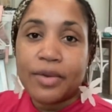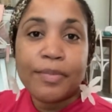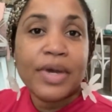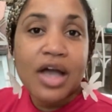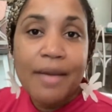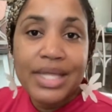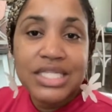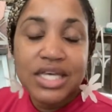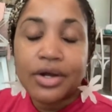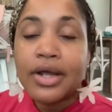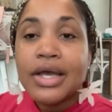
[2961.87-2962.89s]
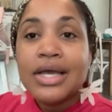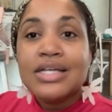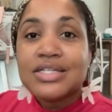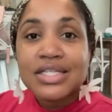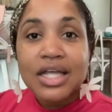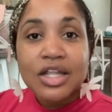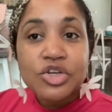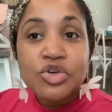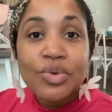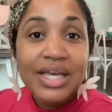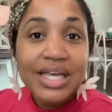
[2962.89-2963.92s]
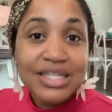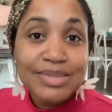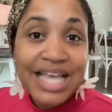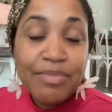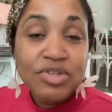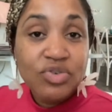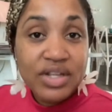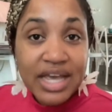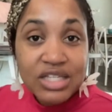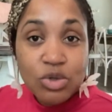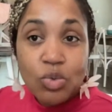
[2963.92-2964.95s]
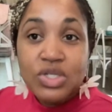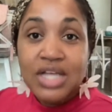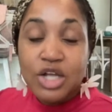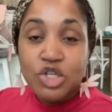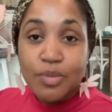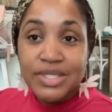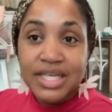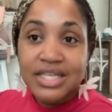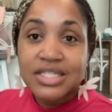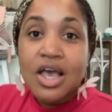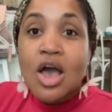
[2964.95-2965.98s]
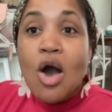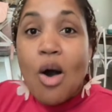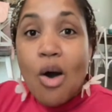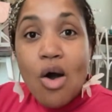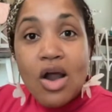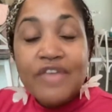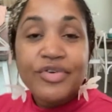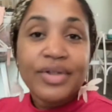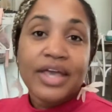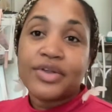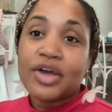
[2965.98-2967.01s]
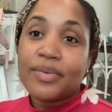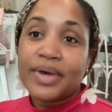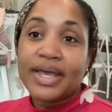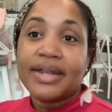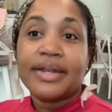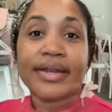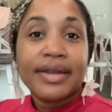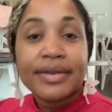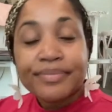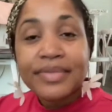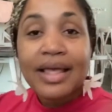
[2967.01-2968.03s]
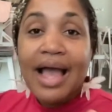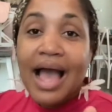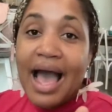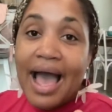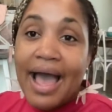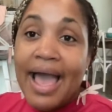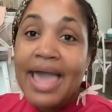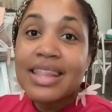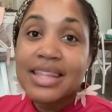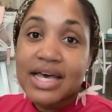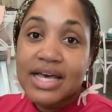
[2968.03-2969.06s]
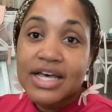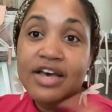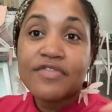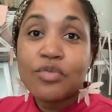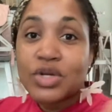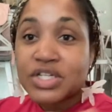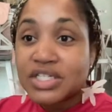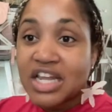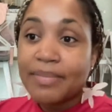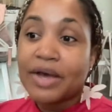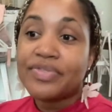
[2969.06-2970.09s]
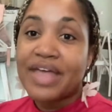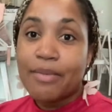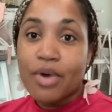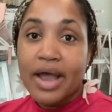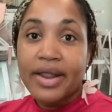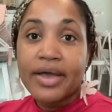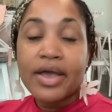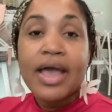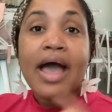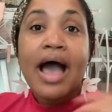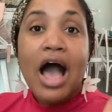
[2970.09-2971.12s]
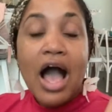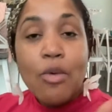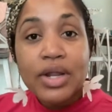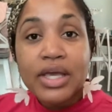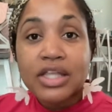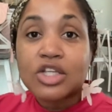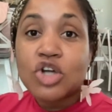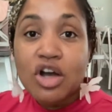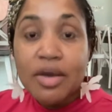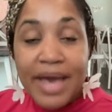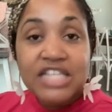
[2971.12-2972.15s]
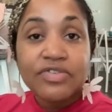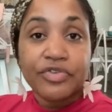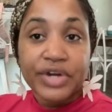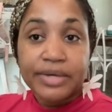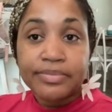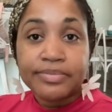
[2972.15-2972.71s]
put comments here, just tell her you want to get some samples for the next one, which is October 6th. Or if you're like, you know what? I love what she said about that product. I want to get the chocolate mask for free.